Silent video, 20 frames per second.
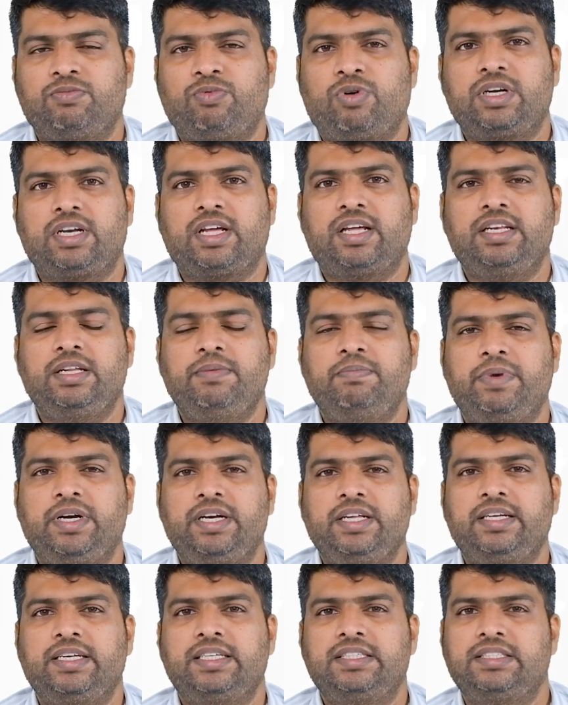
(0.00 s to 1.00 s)
What are the
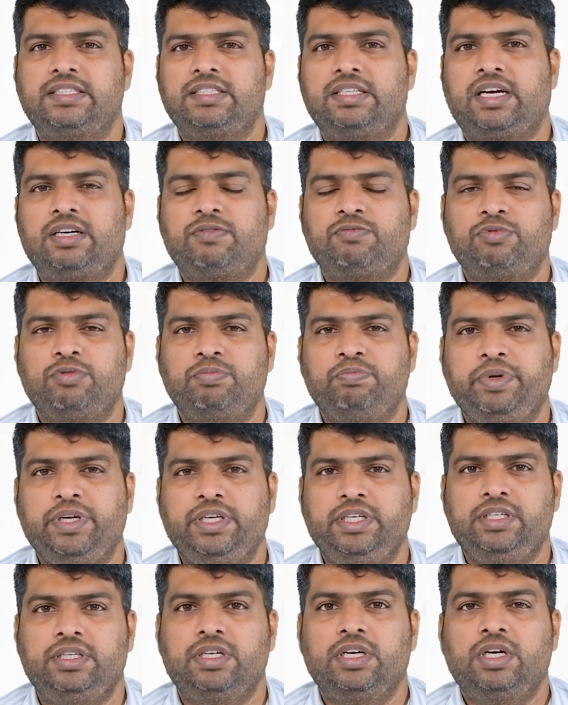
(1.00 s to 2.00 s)
medications that would
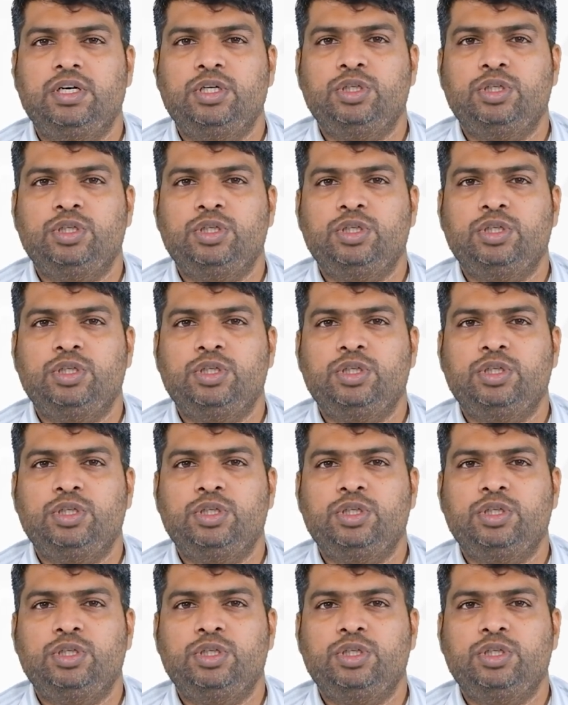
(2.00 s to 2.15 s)
be